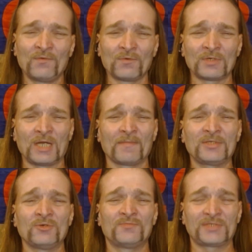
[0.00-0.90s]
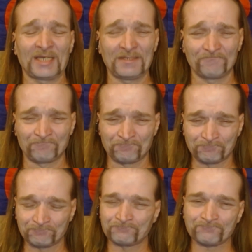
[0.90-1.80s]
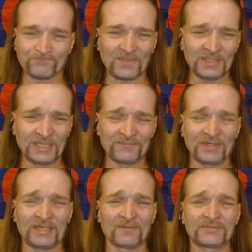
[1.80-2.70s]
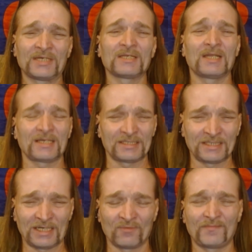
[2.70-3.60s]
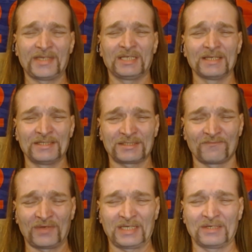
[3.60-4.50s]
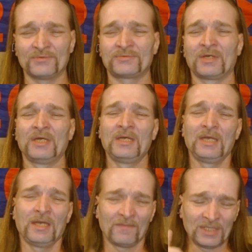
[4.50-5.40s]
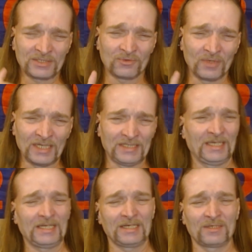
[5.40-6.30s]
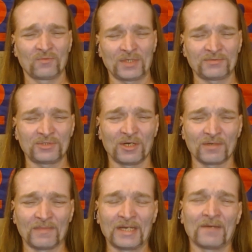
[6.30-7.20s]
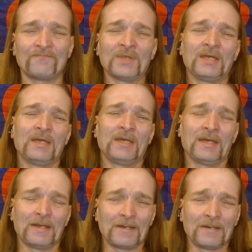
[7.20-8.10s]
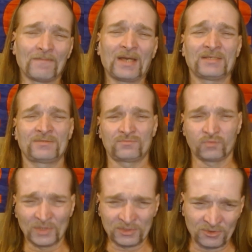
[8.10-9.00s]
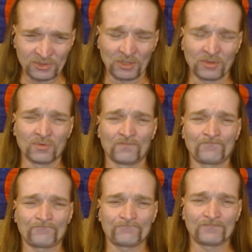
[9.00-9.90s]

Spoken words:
for ComicTube's sake. See if that helps out. Like I said, I will be deleting some videos. But let's go ahead and get into what I was talking about. I went through this whole